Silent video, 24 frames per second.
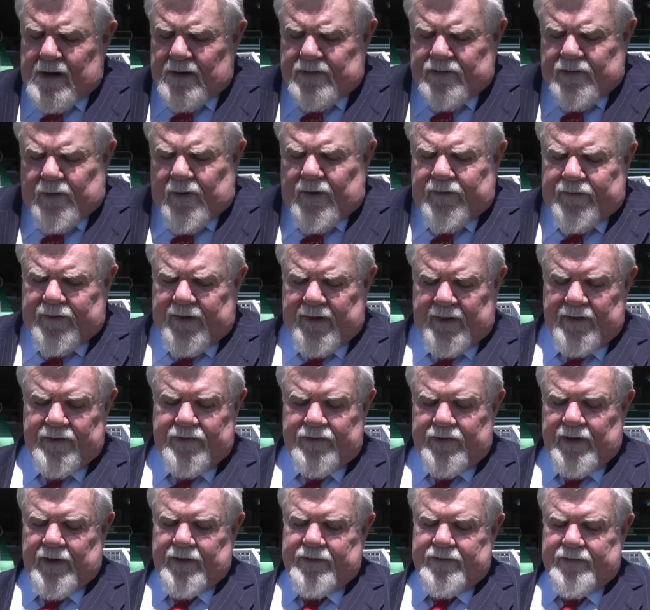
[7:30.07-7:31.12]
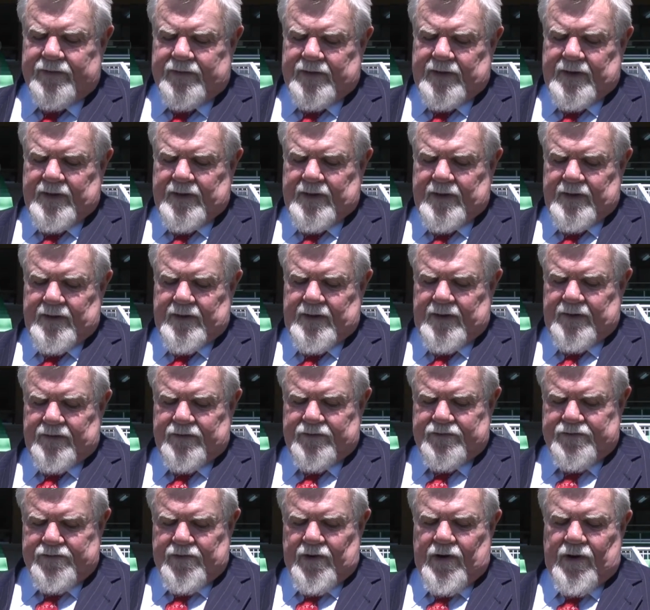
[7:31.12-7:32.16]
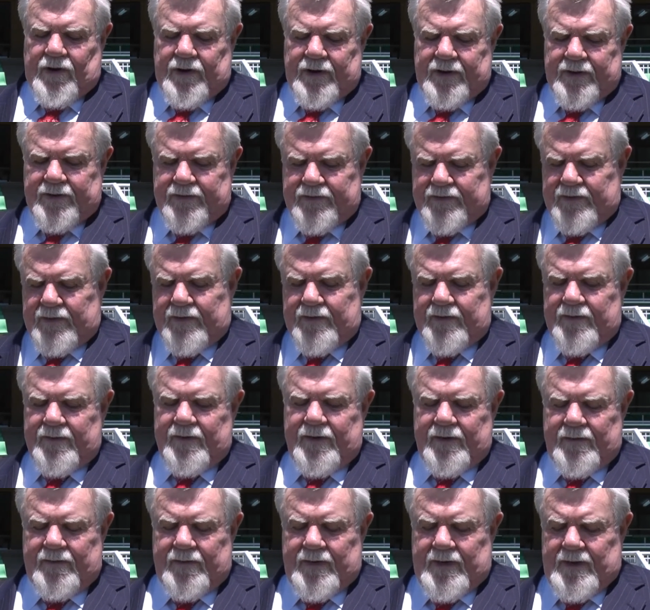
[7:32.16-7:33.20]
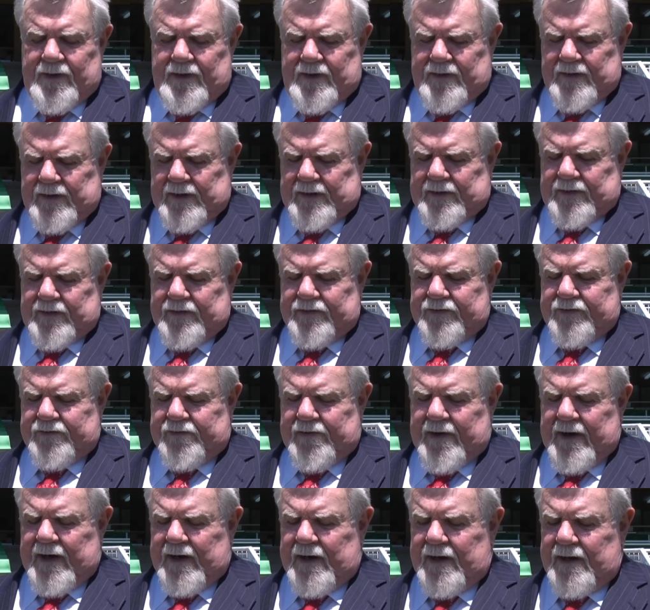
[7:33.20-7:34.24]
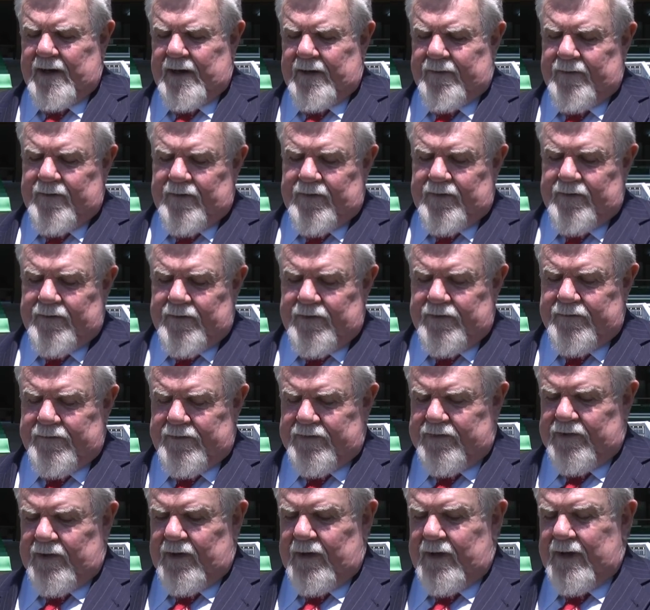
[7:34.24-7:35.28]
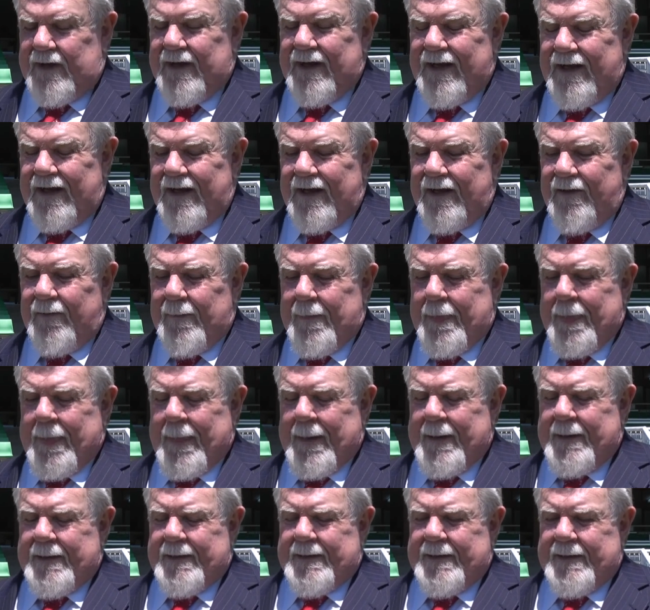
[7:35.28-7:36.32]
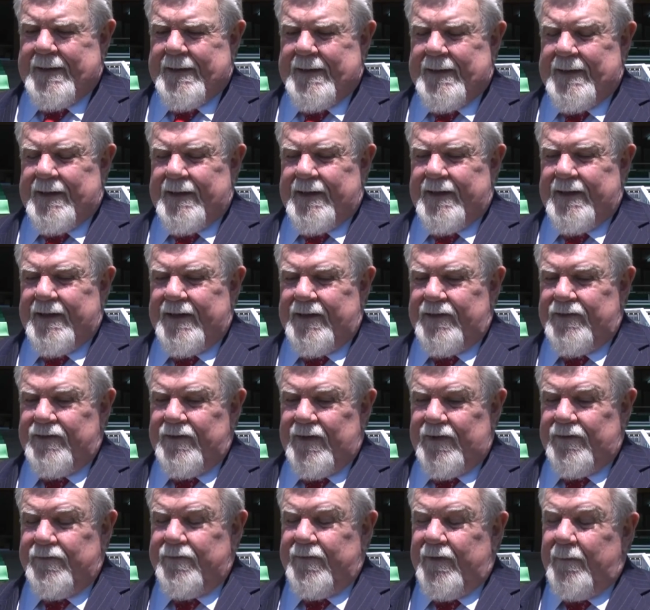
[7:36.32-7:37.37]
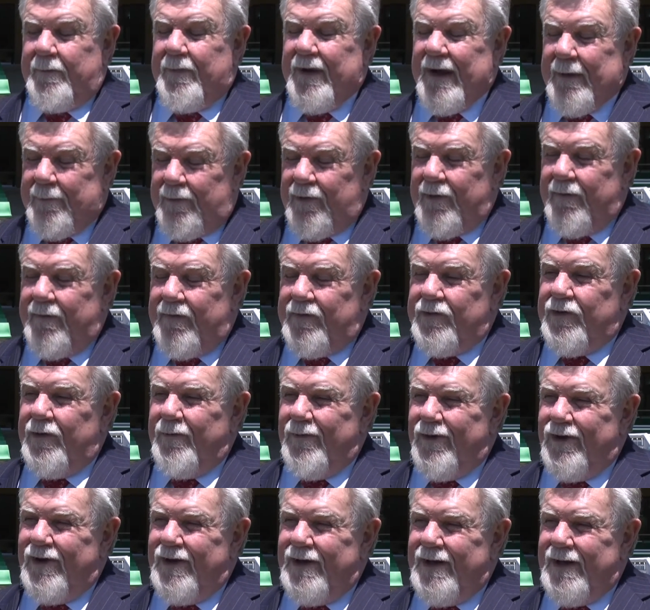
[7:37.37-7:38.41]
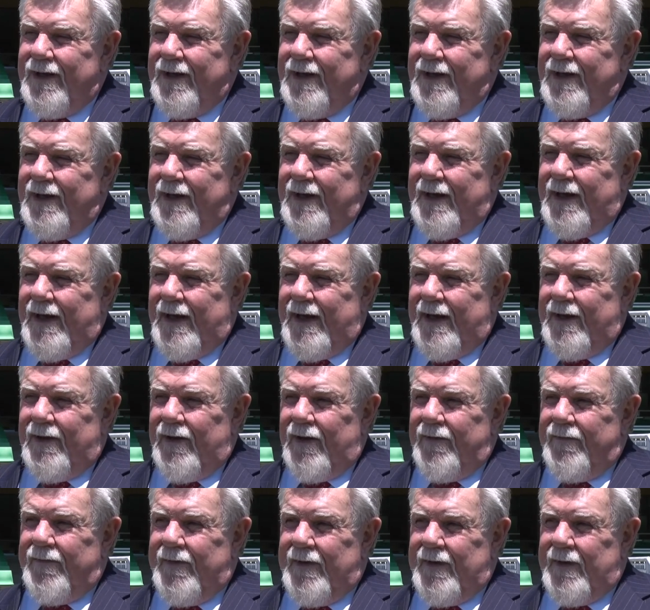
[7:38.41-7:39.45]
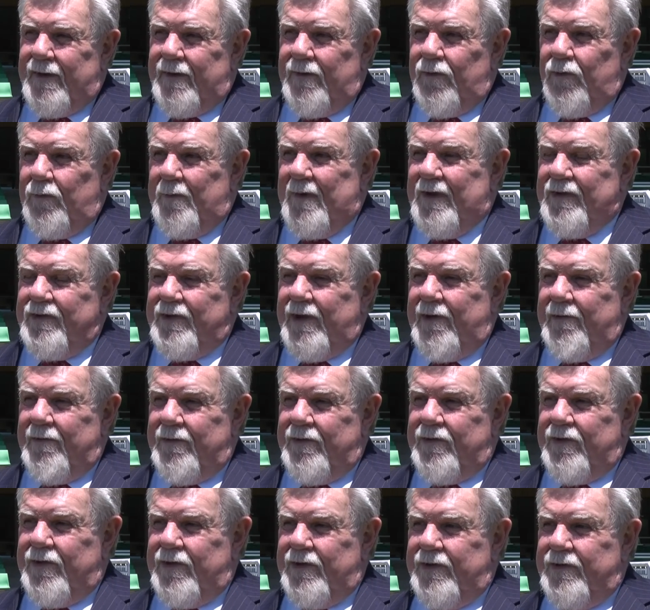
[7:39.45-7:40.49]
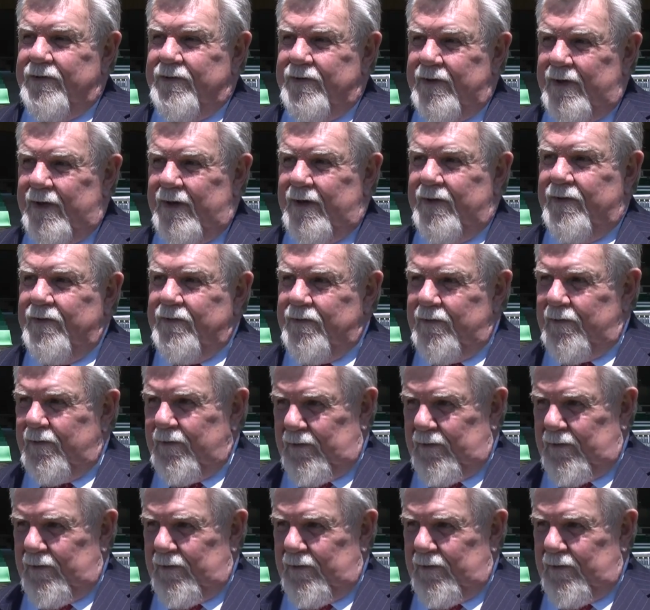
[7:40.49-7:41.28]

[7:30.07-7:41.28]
So I think it just enshrines that this track and this facility here is for the people of this community, and I think it almost guarantees its